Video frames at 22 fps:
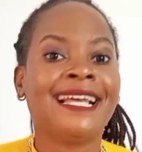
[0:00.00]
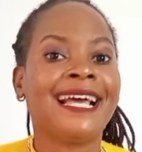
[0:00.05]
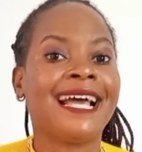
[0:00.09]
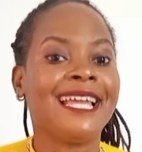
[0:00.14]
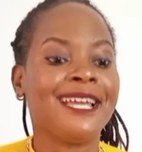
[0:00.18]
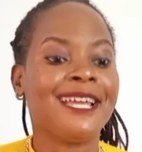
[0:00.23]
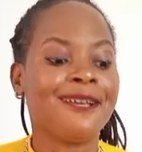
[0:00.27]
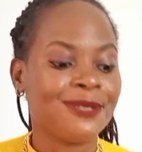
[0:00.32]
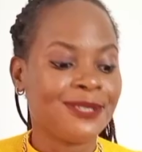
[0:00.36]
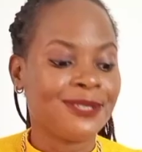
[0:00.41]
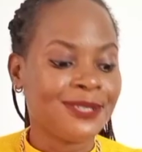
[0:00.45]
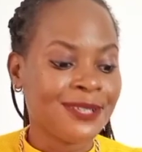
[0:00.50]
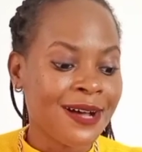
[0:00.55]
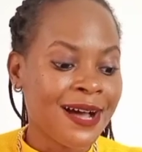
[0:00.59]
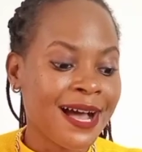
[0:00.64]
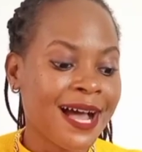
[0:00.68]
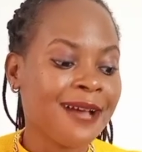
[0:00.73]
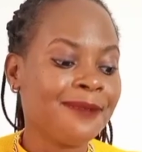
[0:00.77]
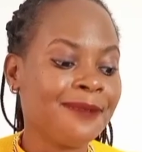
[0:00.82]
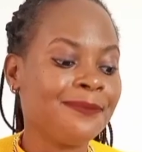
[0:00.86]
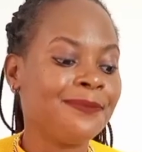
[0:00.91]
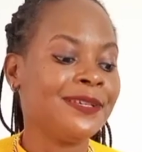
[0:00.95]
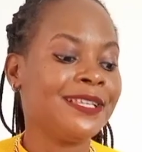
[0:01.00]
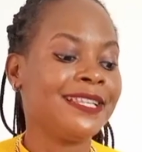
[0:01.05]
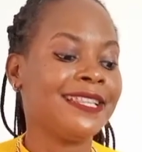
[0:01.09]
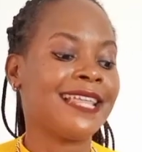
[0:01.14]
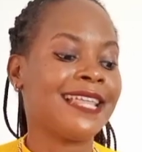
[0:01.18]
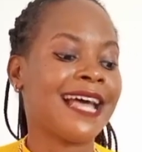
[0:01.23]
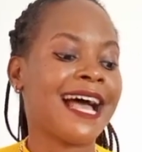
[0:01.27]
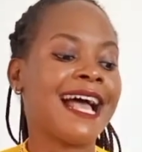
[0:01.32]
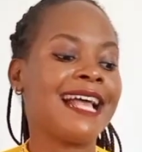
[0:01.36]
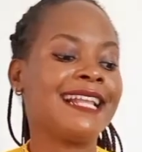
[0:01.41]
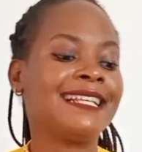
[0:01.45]
I am so happy
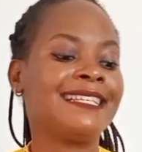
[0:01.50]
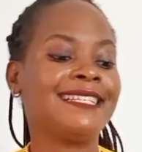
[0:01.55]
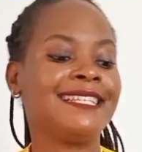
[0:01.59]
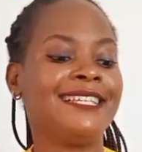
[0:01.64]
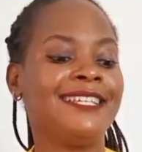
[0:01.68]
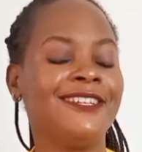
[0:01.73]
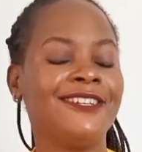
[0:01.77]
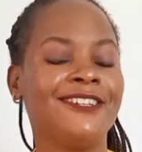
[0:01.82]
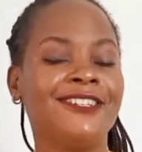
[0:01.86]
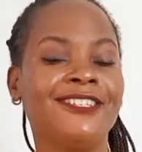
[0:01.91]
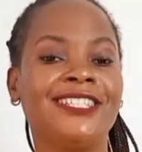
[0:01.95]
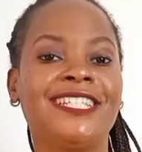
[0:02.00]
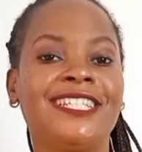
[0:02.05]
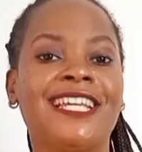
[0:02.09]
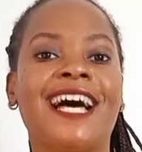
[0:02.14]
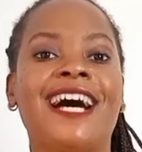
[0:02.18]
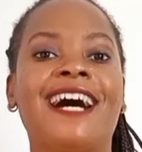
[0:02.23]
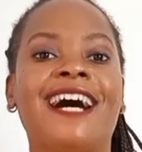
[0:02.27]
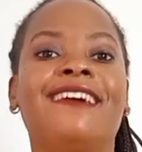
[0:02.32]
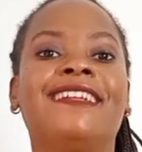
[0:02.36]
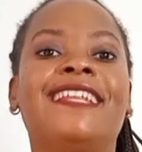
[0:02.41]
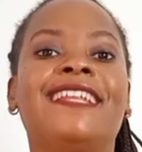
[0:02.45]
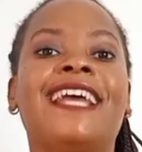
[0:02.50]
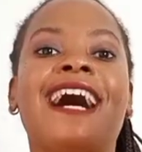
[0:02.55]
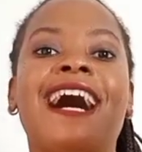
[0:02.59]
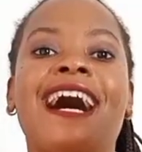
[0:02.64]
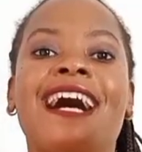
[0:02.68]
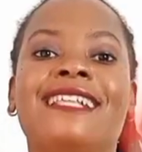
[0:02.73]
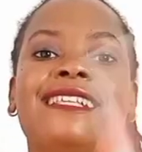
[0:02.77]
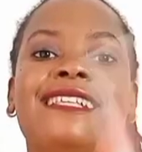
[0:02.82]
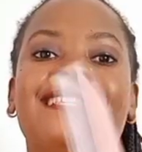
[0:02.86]
that your child has